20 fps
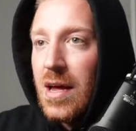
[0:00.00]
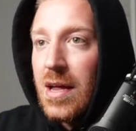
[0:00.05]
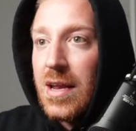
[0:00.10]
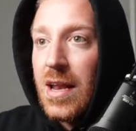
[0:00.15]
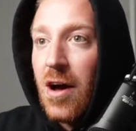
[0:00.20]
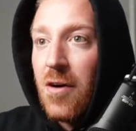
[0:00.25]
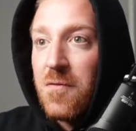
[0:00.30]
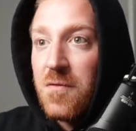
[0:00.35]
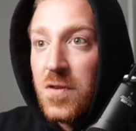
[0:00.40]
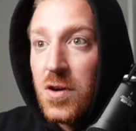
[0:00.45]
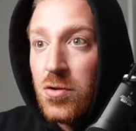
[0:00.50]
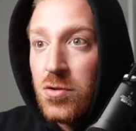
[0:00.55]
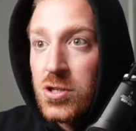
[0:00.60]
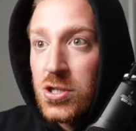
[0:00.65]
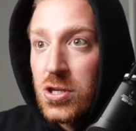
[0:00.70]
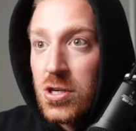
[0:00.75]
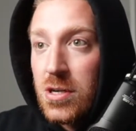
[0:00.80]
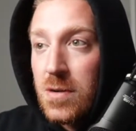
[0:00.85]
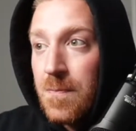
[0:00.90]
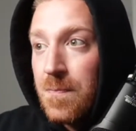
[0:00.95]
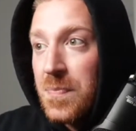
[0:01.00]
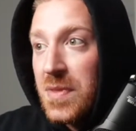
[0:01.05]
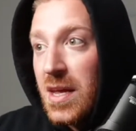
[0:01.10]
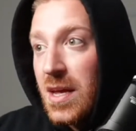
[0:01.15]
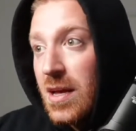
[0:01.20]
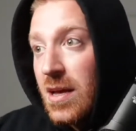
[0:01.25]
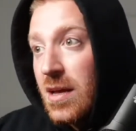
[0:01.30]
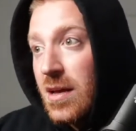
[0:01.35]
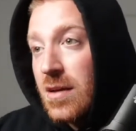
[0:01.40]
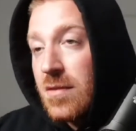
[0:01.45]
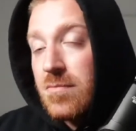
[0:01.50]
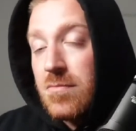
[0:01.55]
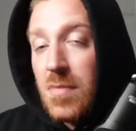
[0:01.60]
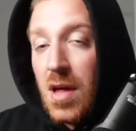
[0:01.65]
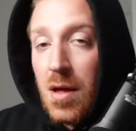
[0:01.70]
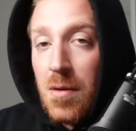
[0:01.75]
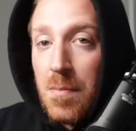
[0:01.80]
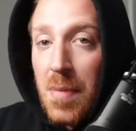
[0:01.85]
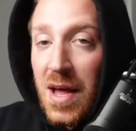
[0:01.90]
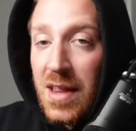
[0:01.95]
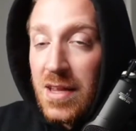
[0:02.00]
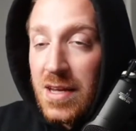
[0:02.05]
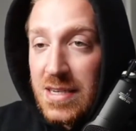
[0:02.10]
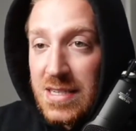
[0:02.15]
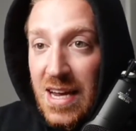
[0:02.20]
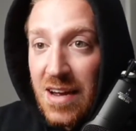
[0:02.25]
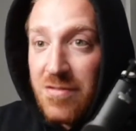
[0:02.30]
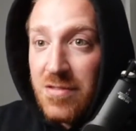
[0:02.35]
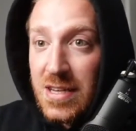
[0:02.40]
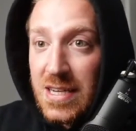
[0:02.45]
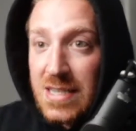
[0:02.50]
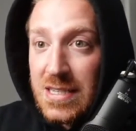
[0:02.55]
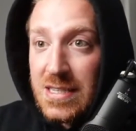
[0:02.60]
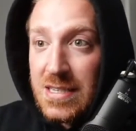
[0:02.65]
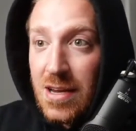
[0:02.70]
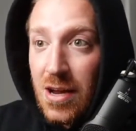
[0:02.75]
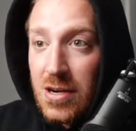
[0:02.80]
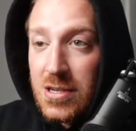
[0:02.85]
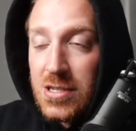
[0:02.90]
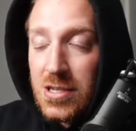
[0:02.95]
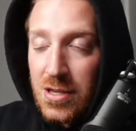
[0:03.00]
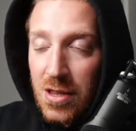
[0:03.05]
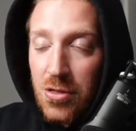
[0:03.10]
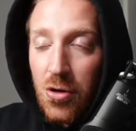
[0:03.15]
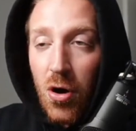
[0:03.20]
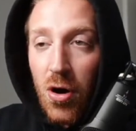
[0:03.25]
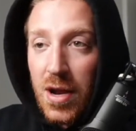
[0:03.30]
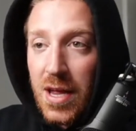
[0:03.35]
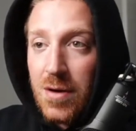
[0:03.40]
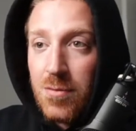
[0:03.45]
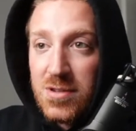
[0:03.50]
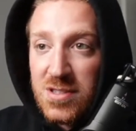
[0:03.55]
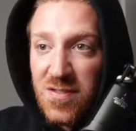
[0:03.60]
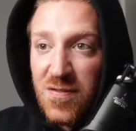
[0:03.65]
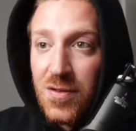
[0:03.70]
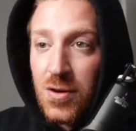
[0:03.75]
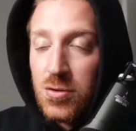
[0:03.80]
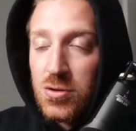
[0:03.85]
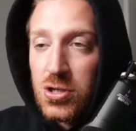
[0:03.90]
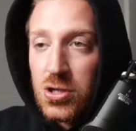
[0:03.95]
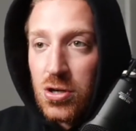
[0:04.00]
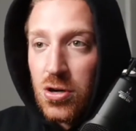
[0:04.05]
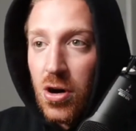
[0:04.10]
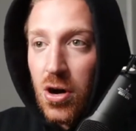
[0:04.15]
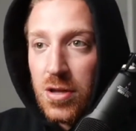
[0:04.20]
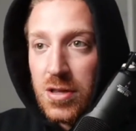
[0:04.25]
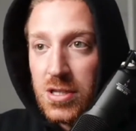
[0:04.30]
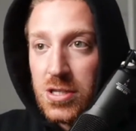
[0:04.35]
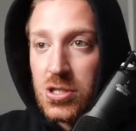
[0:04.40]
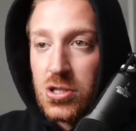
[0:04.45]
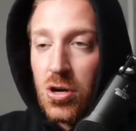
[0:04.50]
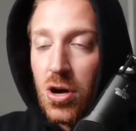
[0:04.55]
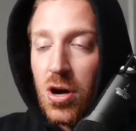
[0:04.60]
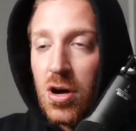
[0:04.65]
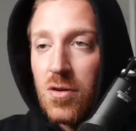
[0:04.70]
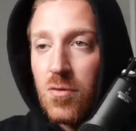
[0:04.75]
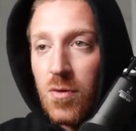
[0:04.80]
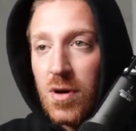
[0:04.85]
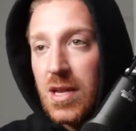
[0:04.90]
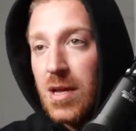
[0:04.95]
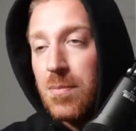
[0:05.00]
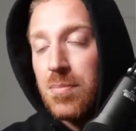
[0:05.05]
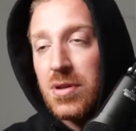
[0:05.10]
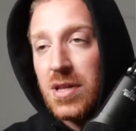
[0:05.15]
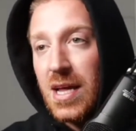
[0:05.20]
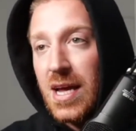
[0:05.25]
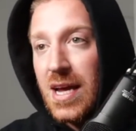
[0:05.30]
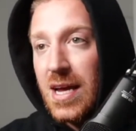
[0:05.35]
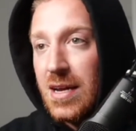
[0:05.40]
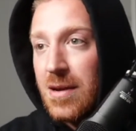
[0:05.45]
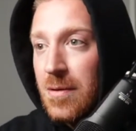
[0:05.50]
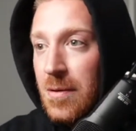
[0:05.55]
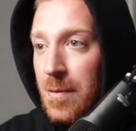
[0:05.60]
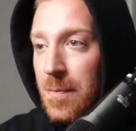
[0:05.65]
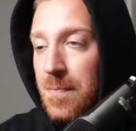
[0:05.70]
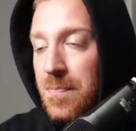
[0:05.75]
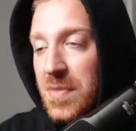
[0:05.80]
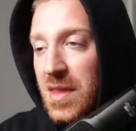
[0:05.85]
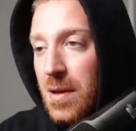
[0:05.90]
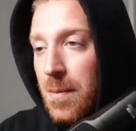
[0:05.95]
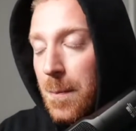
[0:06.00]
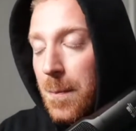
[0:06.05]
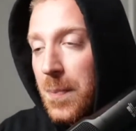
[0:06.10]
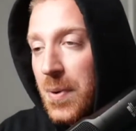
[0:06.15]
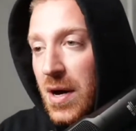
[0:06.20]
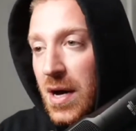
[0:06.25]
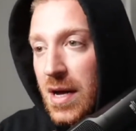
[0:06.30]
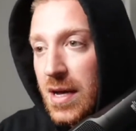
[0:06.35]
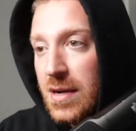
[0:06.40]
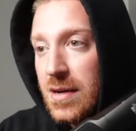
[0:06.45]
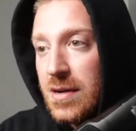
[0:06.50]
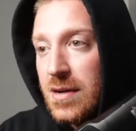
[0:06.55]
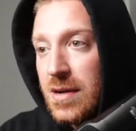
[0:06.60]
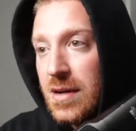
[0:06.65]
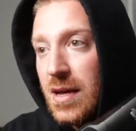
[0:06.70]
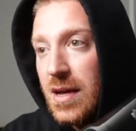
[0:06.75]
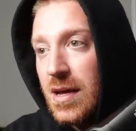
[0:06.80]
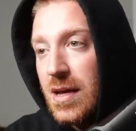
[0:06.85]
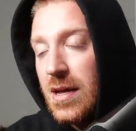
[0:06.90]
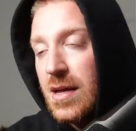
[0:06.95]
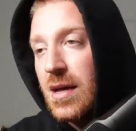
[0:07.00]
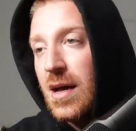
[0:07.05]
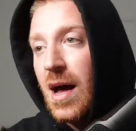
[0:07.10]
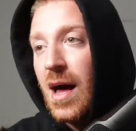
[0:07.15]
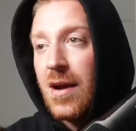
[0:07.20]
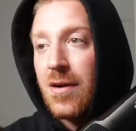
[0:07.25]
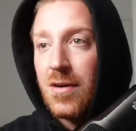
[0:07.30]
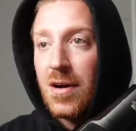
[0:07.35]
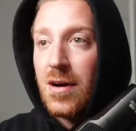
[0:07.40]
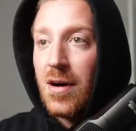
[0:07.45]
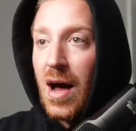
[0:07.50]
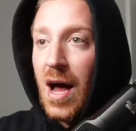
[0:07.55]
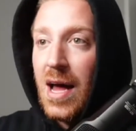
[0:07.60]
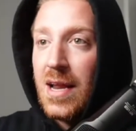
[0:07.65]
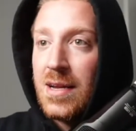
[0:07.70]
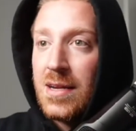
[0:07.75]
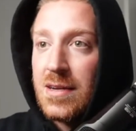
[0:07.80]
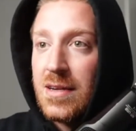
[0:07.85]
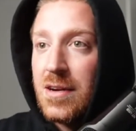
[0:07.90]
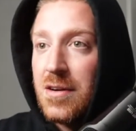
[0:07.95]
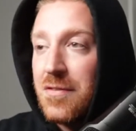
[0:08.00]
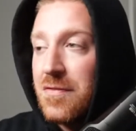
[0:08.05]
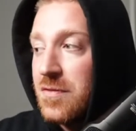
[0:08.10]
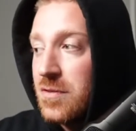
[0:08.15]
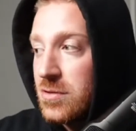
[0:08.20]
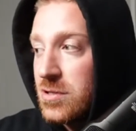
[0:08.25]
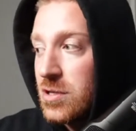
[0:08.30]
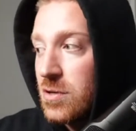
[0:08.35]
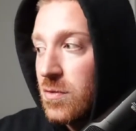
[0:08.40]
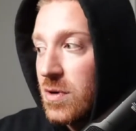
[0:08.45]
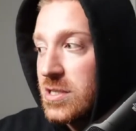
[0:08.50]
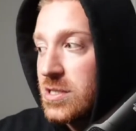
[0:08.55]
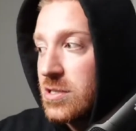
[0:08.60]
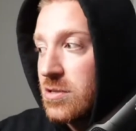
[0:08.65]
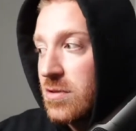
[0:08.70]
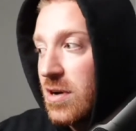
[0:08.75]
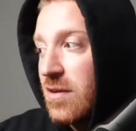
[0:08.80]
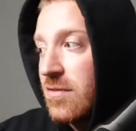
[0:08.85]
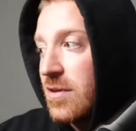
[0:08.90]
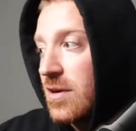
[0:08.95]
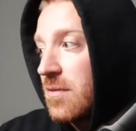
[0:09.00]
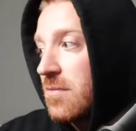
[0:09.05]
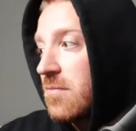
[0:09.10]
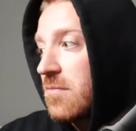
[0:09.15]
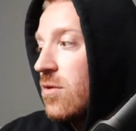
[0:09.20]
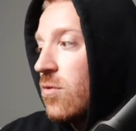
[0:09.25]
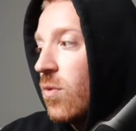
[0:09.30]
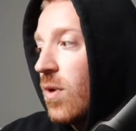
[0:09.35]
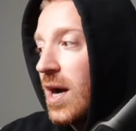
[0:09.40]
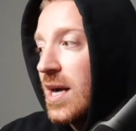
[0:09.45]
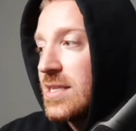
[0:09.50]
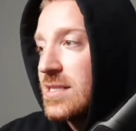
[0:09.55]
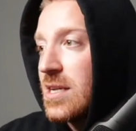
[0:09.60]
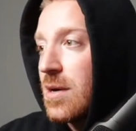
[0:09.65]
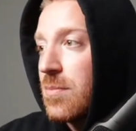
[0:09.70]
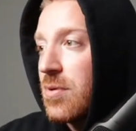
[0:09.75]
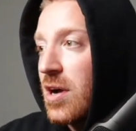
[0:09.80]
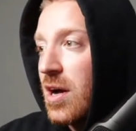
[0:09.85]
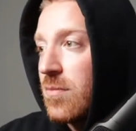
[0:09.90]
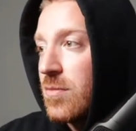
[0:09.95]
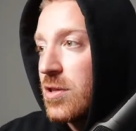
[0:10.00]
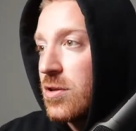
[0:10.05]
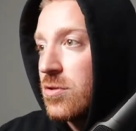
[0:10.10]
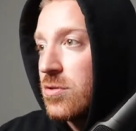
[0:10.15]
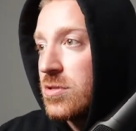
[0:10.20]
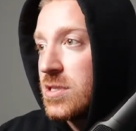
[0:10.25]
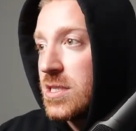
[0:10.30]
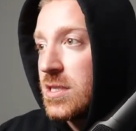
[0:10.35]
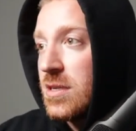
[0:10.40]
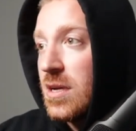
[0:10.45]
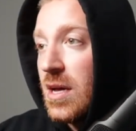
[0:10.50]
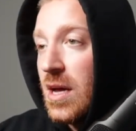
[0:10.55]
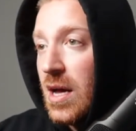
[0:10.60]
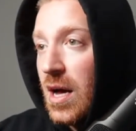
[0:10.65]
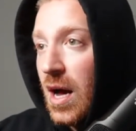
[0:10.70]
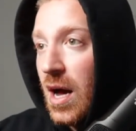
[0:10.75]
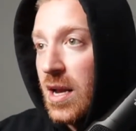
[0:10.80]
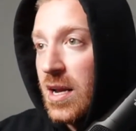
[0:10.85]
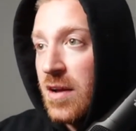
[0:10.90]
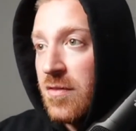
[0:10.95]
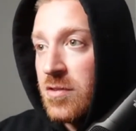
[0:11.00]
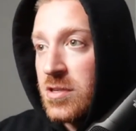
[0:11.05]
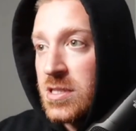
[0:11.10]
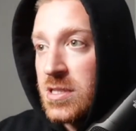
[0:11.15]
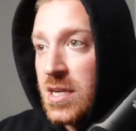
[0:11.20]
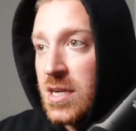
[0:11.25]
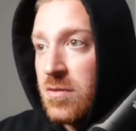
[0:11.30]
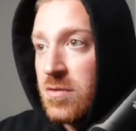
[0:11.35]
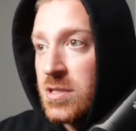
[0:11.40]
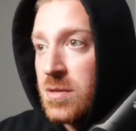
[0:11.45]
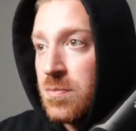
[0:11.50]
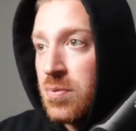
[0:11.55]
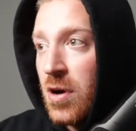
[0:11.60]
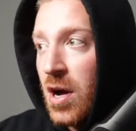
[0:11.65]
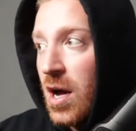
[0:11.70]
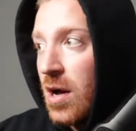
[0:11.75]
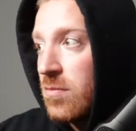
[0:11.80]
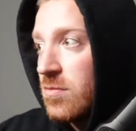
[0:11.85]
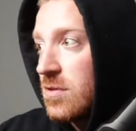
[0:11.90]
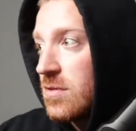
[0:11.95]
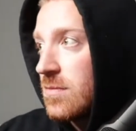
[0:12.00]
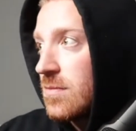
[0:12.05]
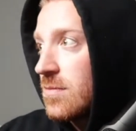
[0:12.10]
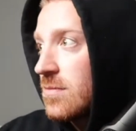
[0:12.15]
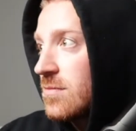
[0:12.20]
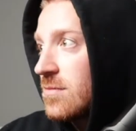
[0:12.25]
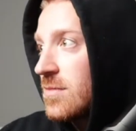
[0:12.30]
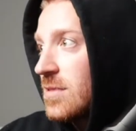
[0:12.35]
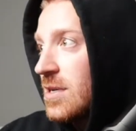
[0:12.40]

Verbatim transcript: Now, Future Bella definitely thought it was Future on the song when it played, but I don't know. I didn't hear Future whatsoever. Why is it a problem with Uzi? I never said it was a problem.